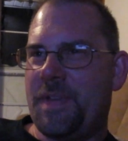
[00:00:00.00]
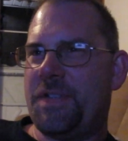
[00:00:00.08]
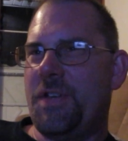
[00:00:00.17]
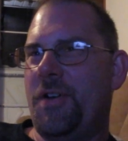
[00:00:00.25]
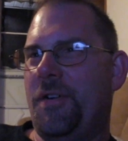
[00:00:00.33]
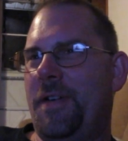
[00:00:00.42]

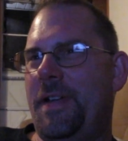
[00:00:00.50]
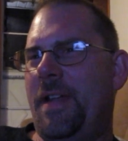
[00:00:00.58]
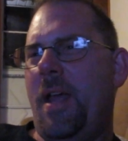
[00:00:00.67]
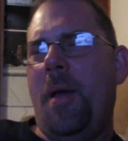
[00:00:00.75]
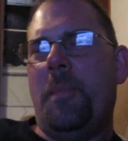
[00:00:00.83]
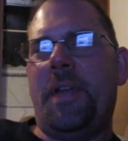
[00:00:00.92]
So, it,
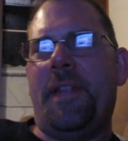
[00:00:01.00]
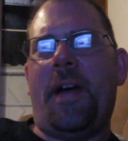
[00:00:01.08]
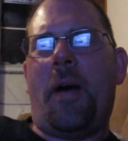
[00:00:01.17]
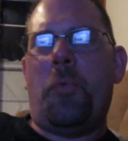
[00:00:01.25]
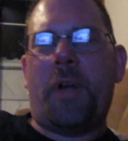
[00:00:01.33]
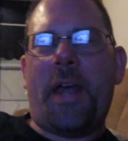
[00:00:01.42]
but
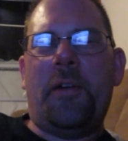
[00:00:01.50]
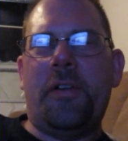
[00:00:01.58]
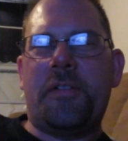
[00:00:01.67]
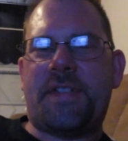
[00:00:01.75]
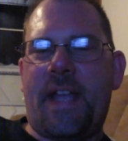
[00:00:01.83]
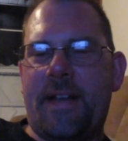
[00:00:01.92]
what I don't
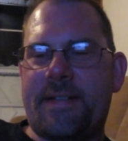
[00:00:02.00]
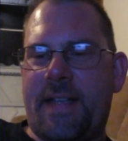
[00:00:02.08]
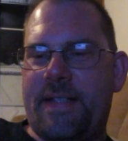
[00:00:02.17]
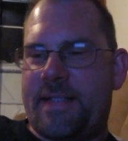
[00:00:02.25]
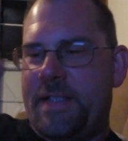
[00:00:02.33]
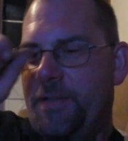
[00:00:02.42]
understand is
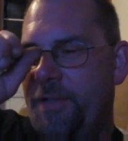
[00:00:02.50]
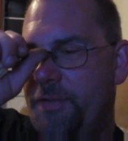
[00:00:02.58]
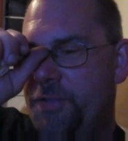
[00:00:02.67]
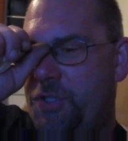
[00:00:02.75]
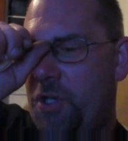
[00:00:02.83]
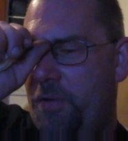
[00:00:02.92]
they still
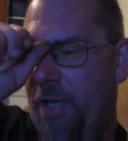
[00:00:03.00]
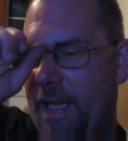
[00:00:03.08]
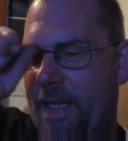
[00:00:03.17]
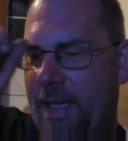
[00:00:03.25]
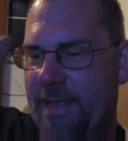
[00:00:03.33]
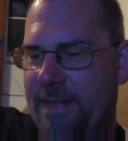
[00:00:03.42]
don't show
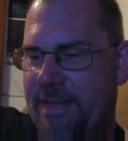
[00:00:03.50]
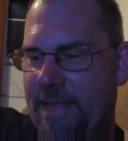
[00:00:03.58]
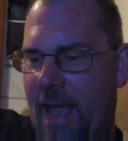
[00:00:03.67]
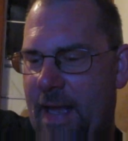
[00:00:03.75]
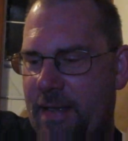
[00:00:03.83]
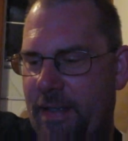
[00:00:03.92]
like
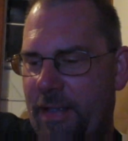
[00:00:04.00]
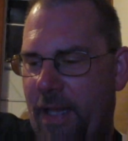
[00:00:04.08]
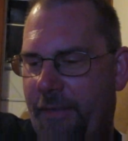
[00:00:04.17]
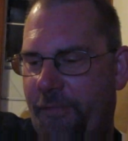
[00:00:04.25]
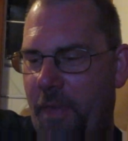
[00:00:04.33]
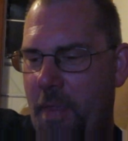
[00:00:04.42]
exactly
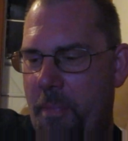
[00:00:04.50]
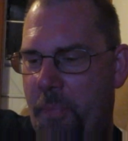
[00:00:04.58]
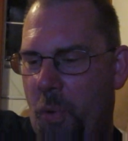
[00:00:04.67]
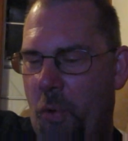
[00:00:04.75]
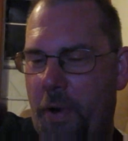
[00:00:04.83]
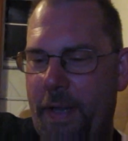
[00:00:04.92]
like from the
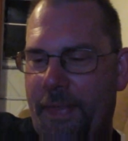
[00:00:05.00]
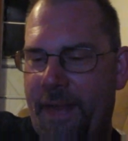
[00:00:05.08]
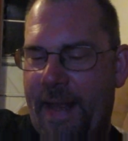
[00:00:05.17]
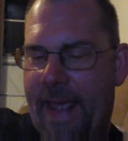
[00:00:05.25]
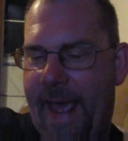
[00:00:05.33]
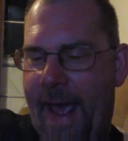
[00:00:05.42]
point
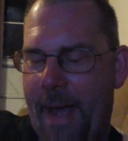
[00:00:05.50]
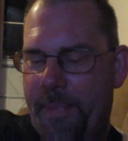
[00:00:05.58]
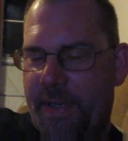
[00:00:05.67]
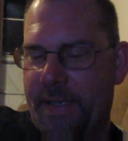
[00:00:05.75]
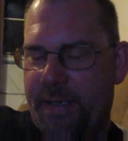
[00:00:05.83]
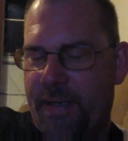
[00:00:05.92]
that it
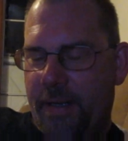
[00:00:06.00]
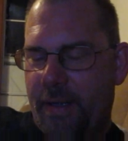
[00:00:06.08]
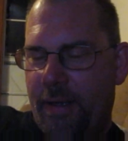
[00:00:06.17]
happened.